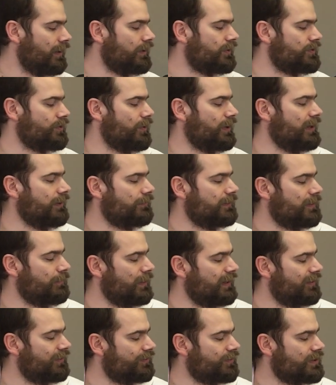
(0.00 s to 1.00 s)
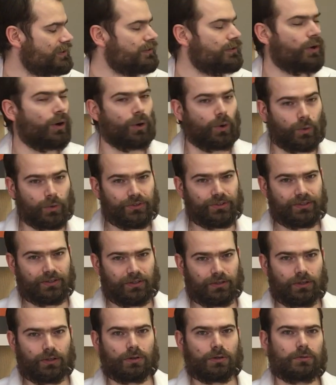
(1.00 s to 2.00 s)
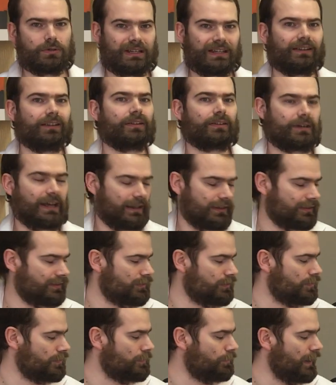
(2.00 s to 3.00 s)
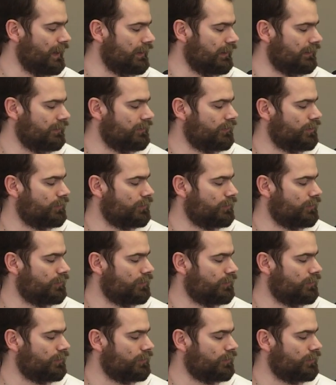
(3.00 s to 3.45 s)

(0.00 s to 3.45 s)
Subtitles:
So if the ministry knows your real rent you're paying,